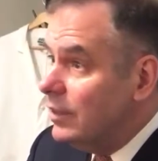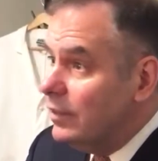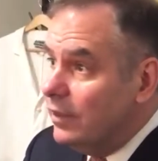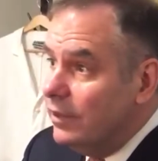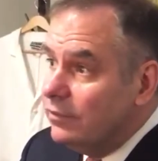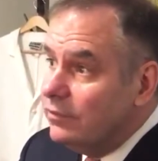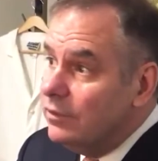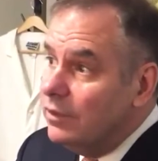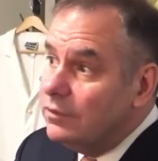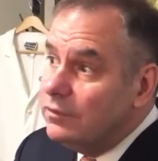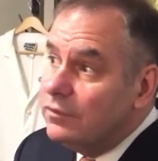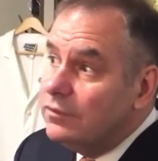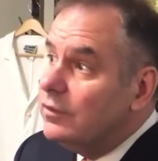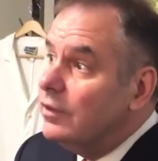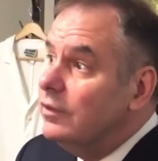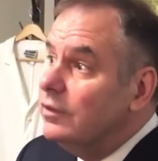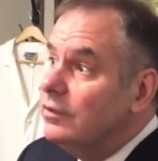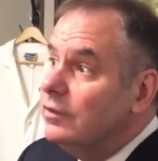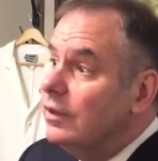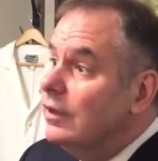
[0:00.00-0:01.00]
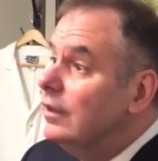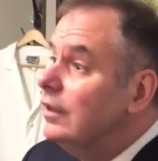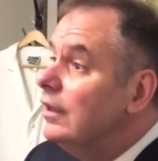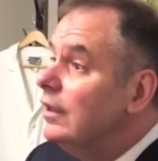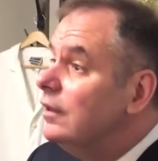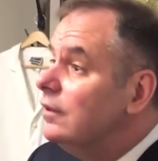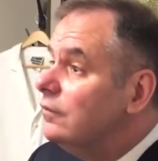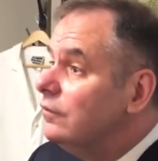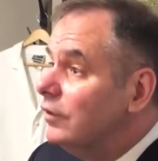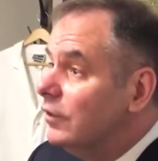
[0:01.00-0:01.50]
That's not to say that they
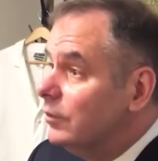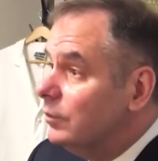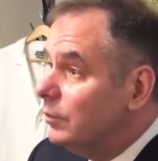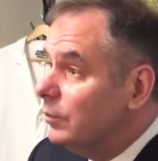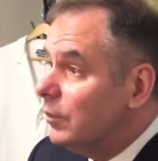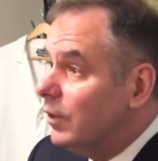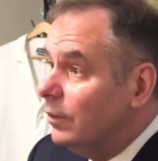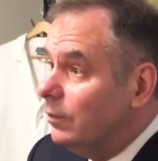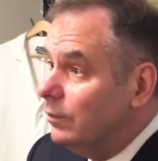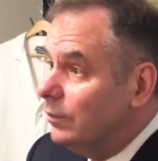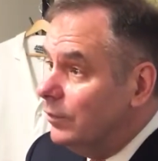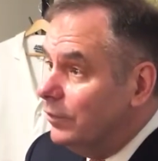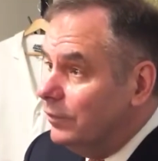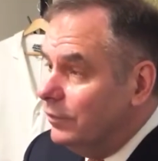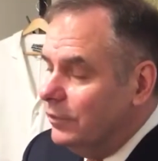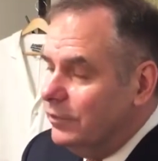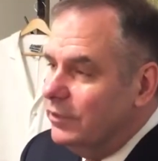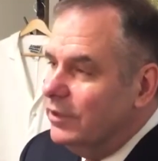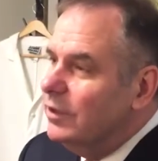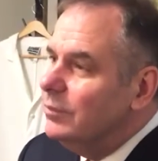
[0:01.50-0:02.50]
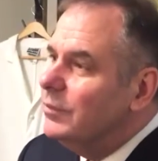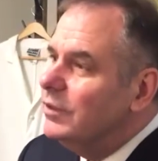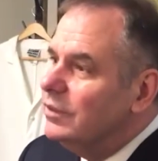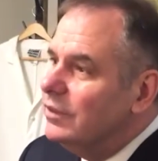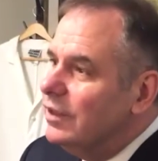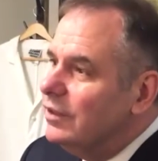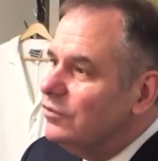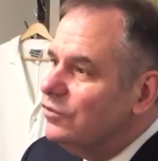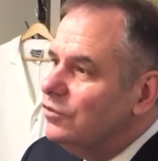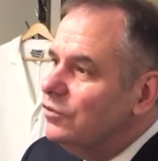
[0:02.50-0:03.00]
can't develop a problem early in that, but
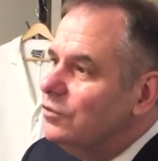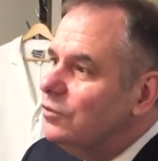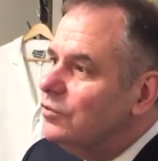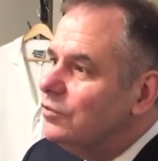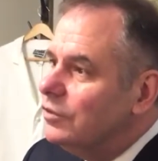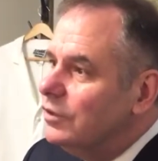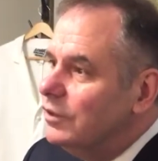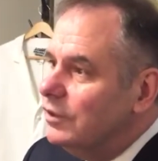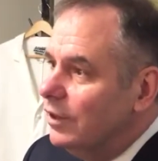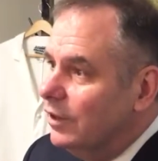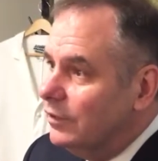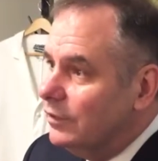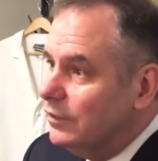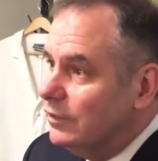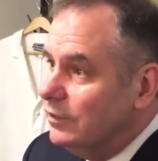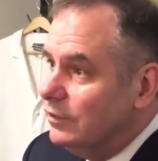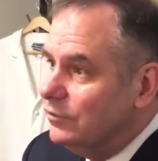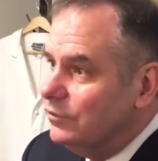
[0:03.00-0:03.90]
that's usually not the